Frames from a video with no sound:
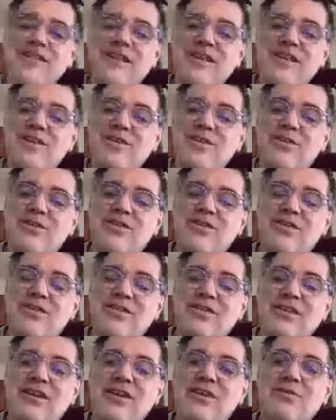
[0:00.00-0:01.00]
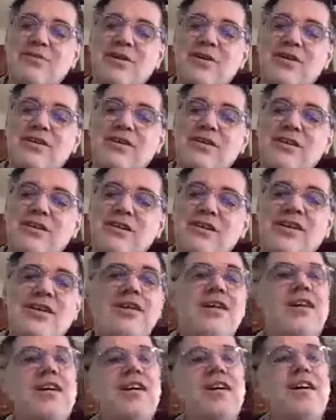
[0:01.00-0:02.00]
I don't know if that's any use to
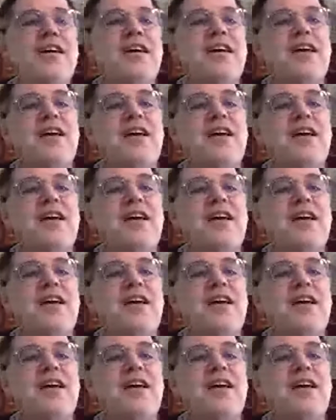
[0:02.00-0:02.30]
anyone.